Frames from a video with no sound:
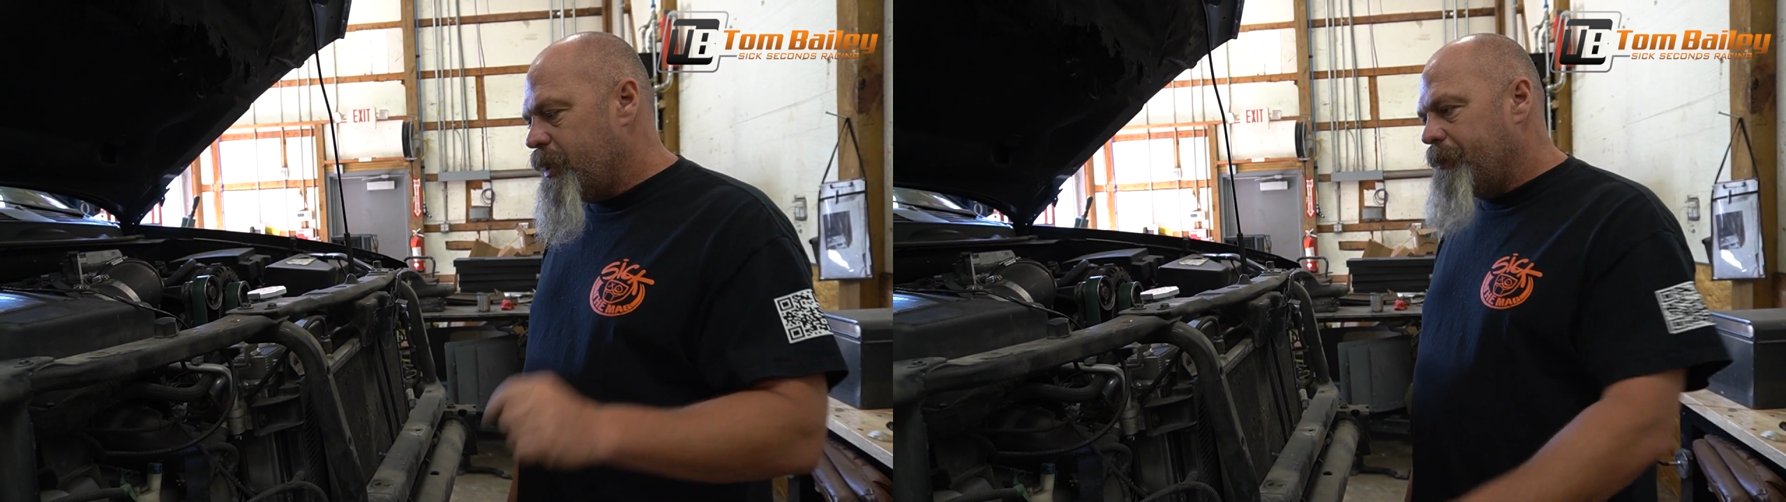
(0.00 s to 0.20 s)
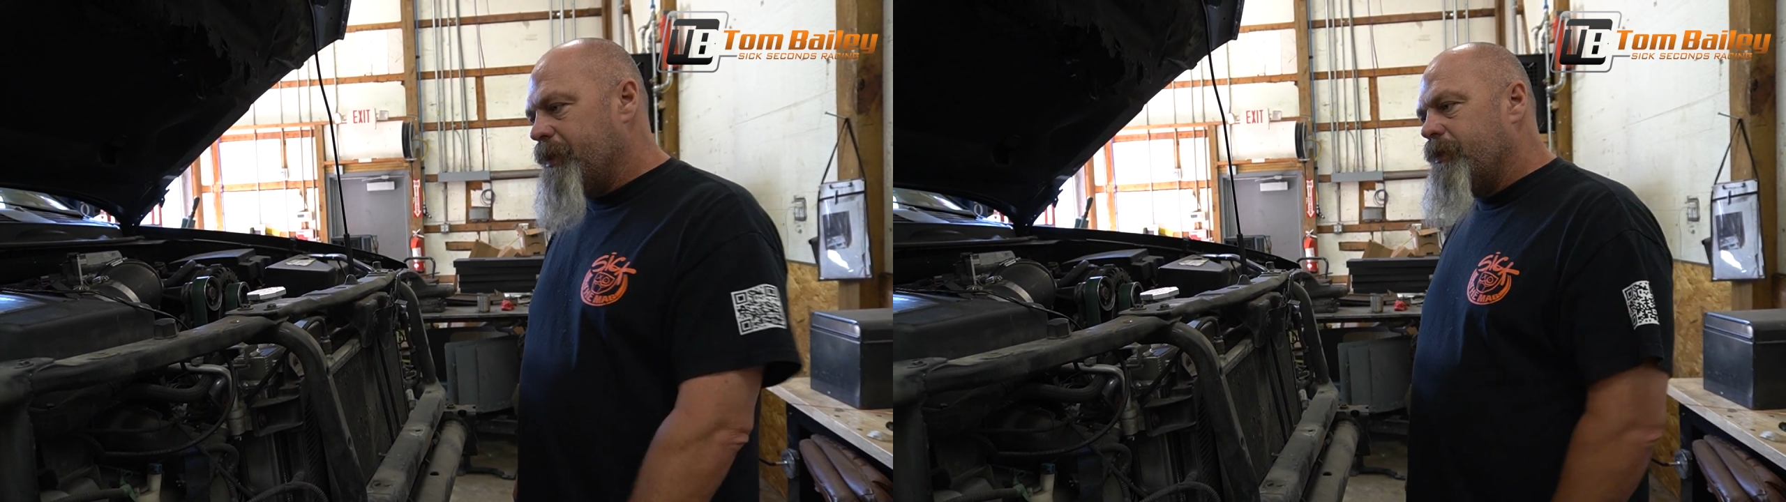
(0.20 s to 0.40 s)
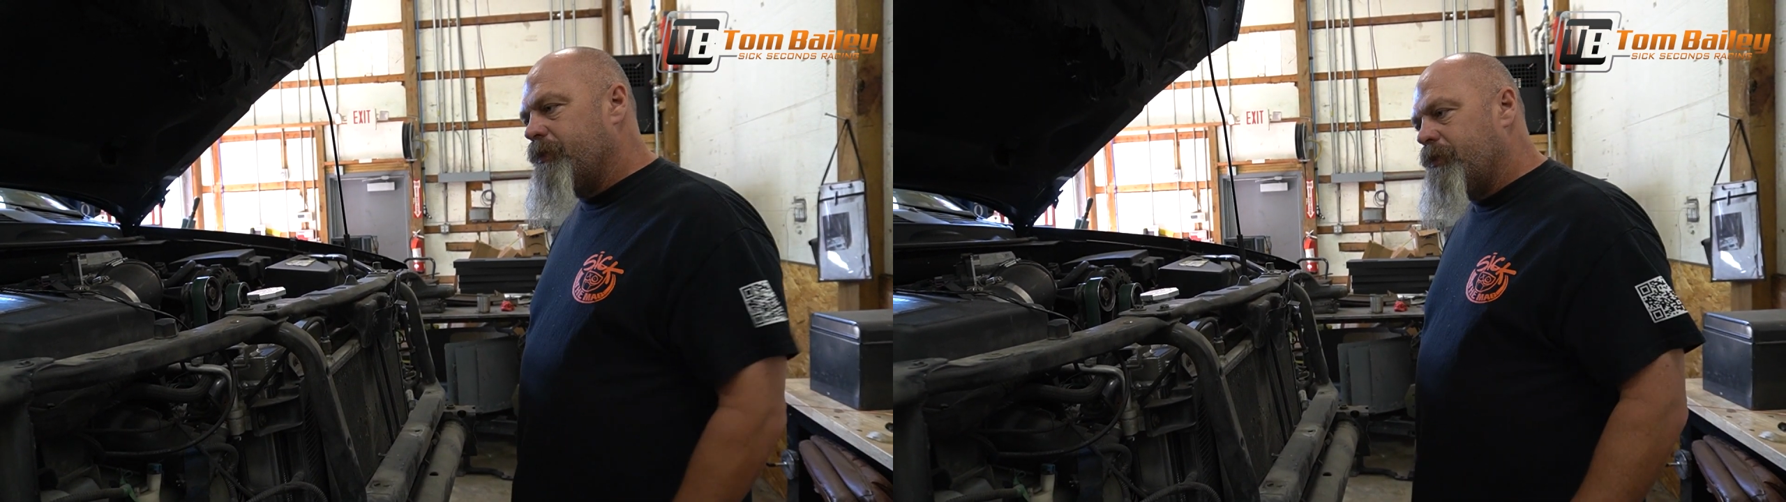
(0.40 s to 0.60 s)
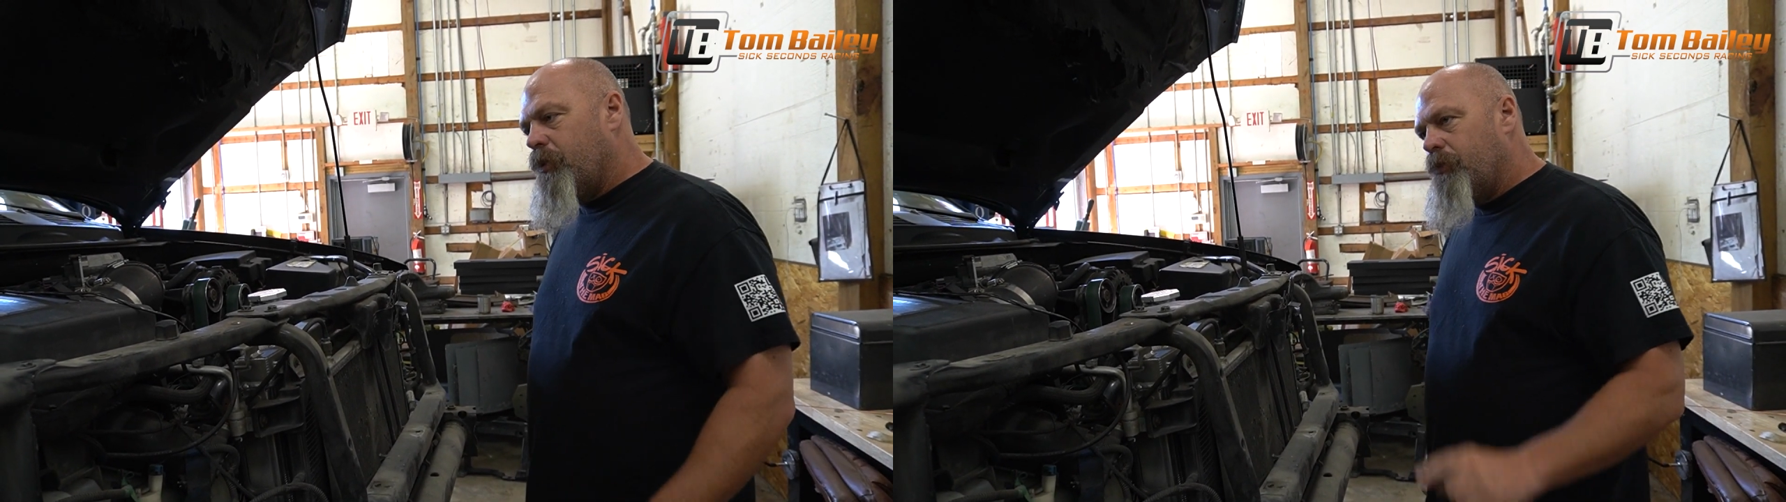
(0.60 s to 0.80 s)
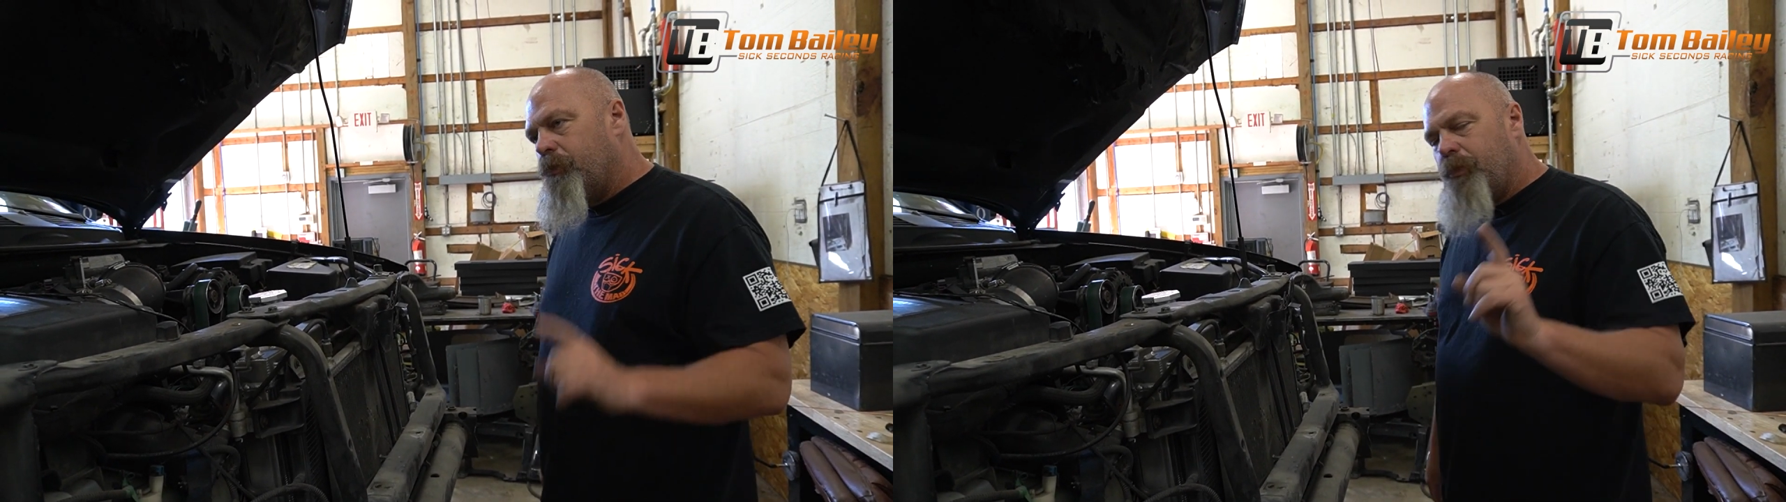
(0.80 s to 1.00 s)
coming,
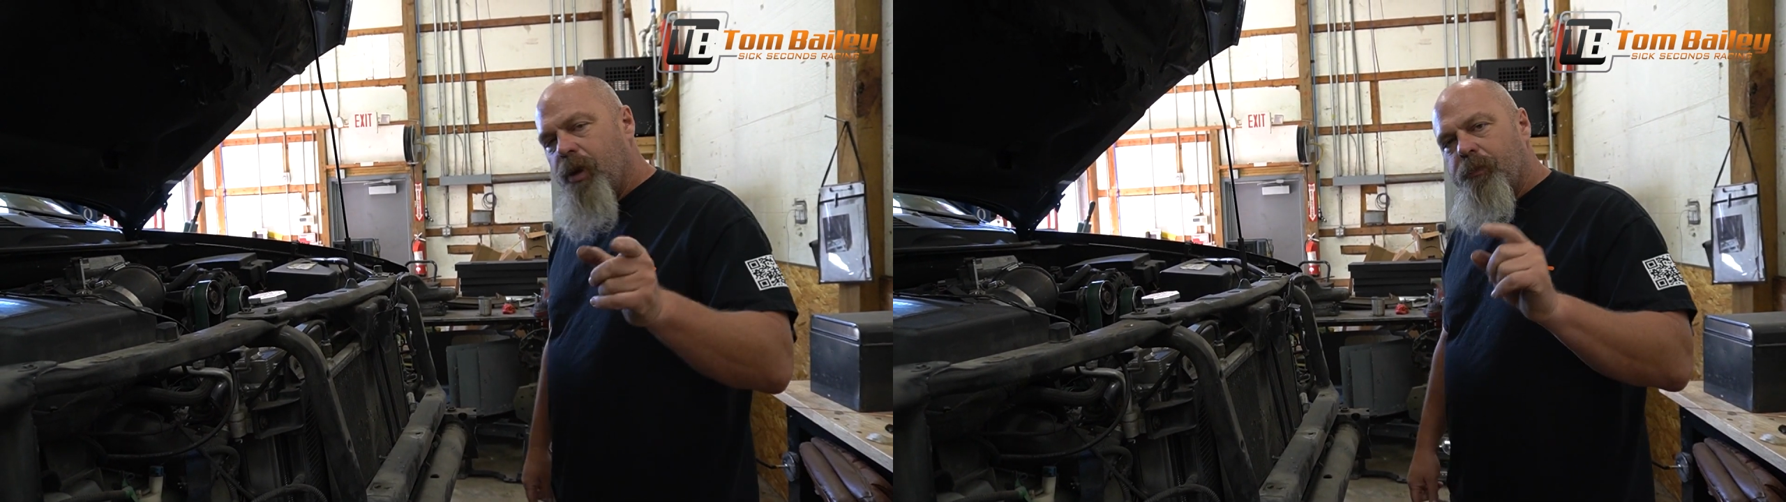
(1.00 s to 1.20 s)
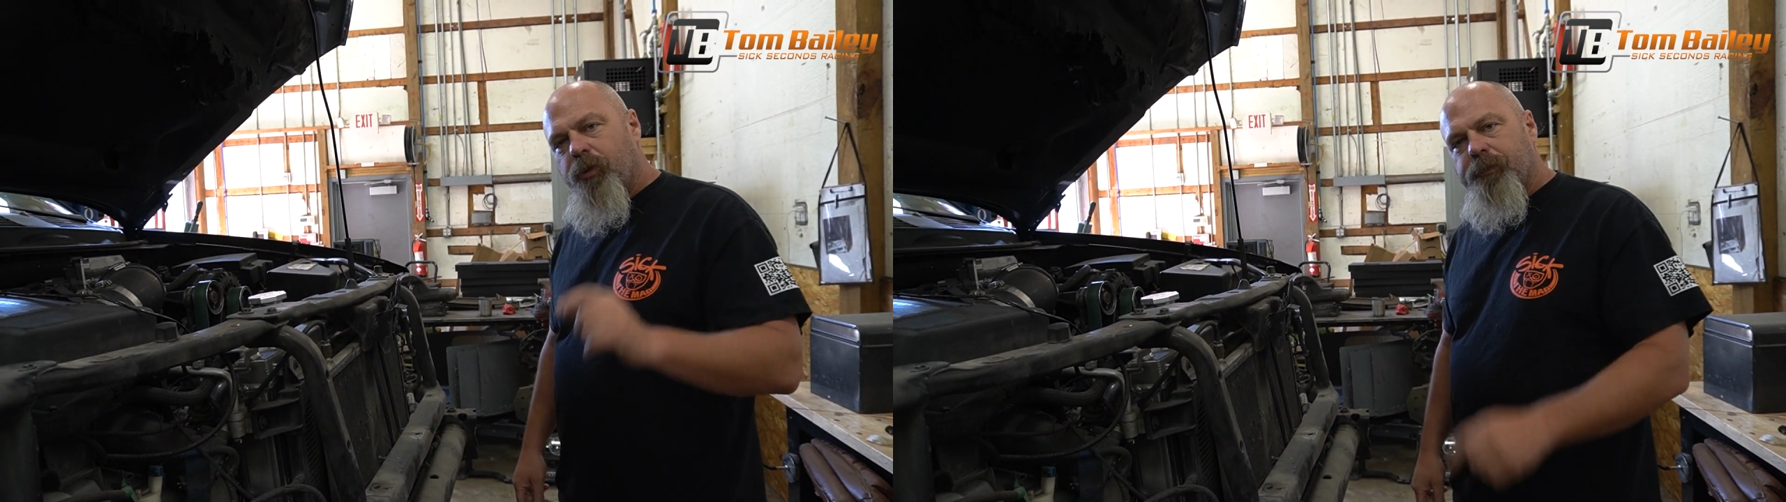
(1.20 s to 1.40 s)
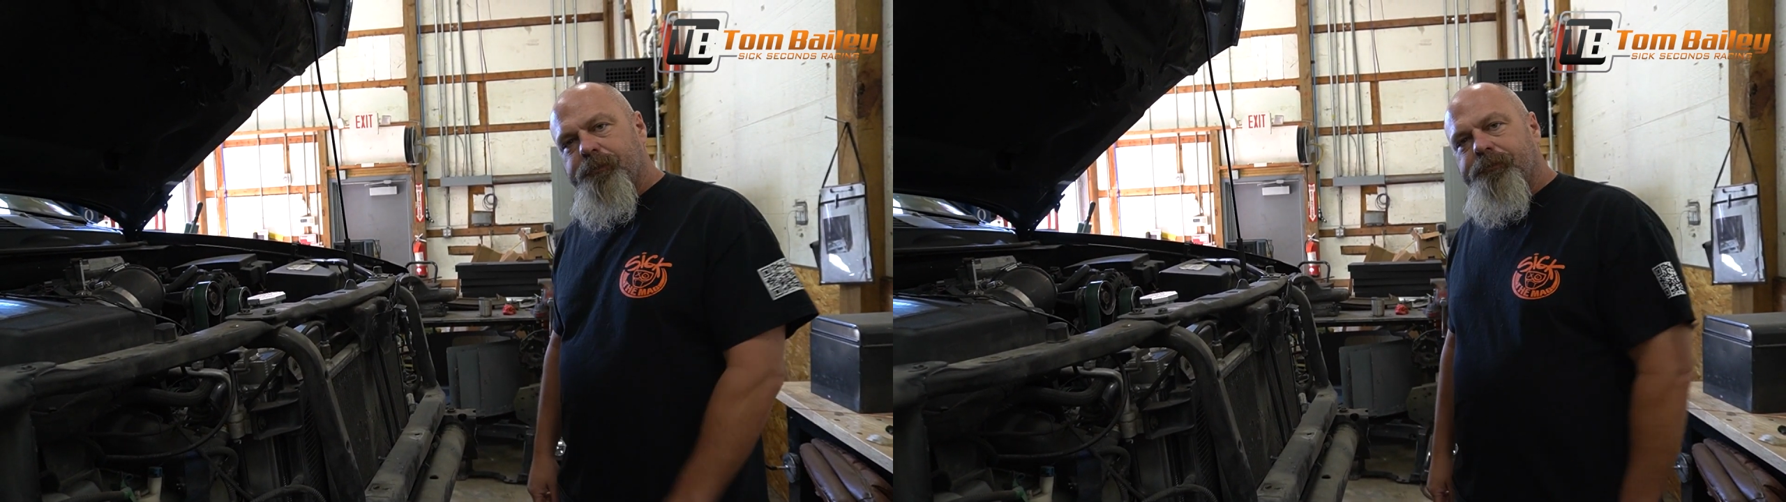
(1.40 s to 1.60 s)
so be on board.